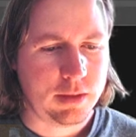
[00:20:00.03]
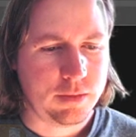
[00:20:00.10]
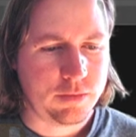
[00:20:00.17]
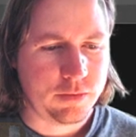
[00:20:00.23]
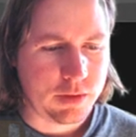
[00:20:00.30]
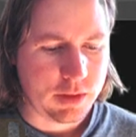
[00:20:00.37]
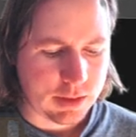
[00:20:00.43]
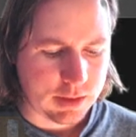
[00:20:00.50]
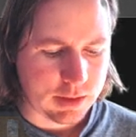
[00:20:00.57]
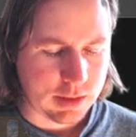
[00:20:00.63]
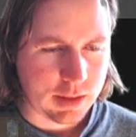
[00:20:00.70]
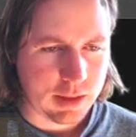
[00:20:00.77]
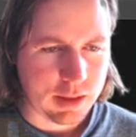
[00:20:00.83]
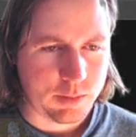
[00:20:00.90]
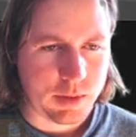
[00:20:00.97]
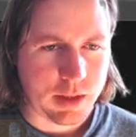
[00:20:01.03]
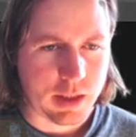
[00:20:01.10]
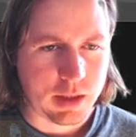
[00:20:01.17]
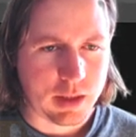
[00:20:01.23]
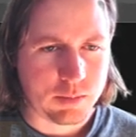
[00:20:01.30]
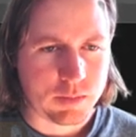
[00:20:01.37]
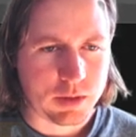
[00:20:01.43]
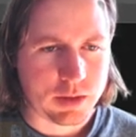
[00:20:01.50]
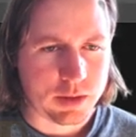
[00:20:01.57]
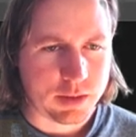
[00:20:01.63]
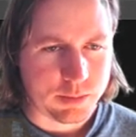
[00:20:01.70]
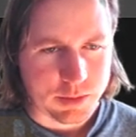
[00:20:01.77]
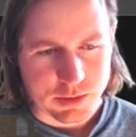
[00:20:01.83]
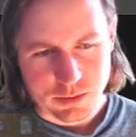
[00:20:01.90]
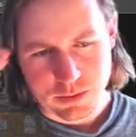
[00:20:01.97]
For this animatic, I'm not going
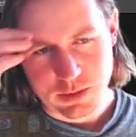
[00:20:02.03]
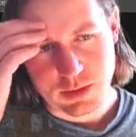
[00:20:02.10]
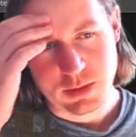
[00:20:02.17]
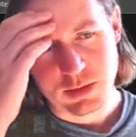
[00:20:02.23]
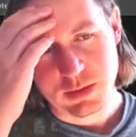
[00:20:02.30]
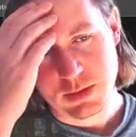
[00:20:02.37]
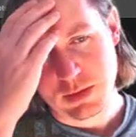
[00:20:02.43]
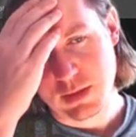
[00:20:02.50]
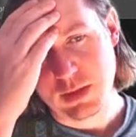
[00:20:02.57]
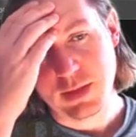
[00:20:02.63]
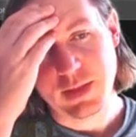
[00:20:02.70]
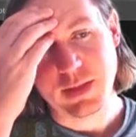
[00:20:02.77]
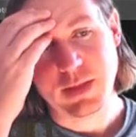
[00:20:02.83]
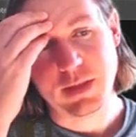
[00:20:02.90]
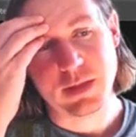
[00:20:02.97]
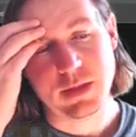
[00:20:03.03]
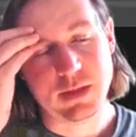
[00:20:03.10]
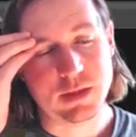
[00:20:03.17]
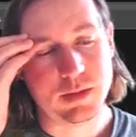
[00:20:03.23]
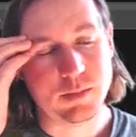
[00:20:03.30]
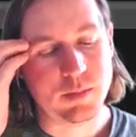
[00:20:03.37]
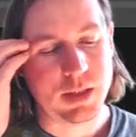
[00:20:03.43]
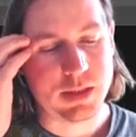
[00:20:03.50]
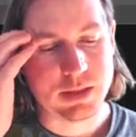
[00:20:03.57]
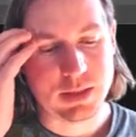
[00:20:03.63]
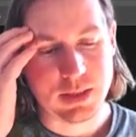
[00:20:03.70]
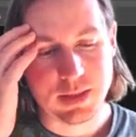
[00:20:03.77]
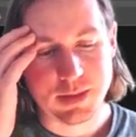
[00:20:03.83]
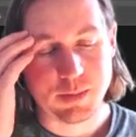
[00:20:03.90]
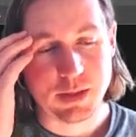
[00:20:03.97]
to be doing any
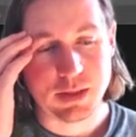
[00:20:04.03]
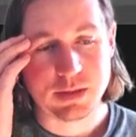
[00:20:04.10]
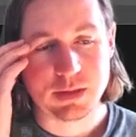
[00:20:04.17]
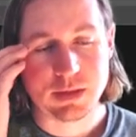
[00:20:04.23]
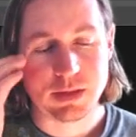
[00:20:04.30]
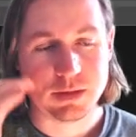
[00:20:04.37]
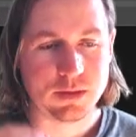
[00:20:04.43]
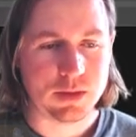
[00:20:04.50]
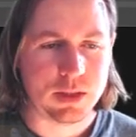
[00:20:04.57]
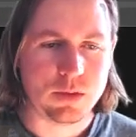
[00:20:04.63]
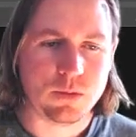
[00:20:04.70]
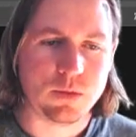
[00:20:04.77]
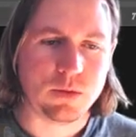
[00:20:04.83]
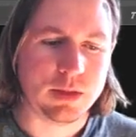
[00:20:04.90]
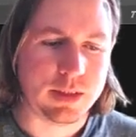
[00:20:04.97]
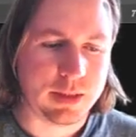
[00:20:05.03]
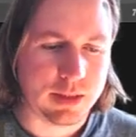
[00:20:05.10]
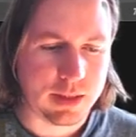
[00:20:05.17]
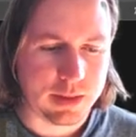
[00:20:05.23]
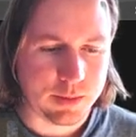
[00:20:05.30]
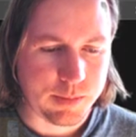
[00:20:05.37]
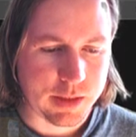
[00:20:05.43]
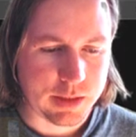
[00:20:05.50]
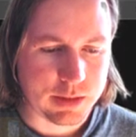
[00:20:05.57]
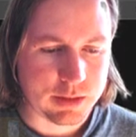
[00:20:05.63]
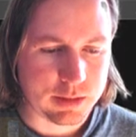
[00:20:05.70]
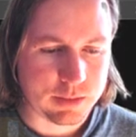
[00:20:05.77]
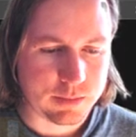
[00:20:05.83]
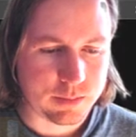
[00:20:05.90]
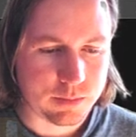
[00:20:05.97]
basic animation. I'll do that all in
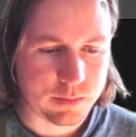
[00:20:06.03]
animation.